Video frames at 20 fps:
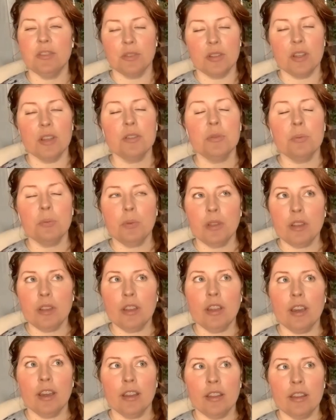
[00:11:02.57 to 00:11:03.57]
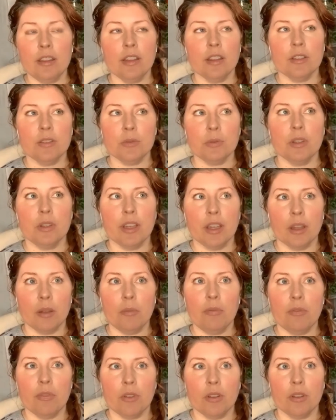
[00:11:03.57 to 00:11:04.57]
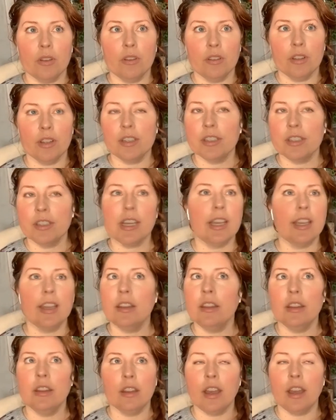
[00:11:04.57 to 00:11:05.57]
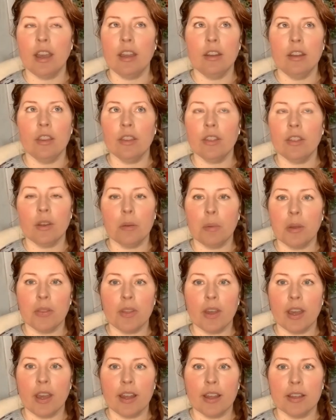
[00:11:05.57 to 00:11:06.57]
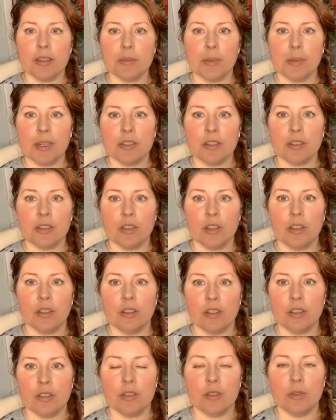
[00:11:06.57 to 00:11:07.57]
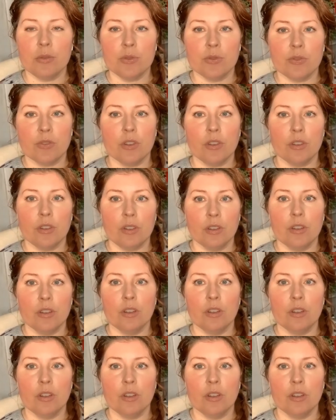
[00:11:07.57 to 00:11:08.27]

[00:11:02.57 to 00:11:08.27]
That's really I think that's really helpful because I hadn't thought about that aspect of it. That's useful.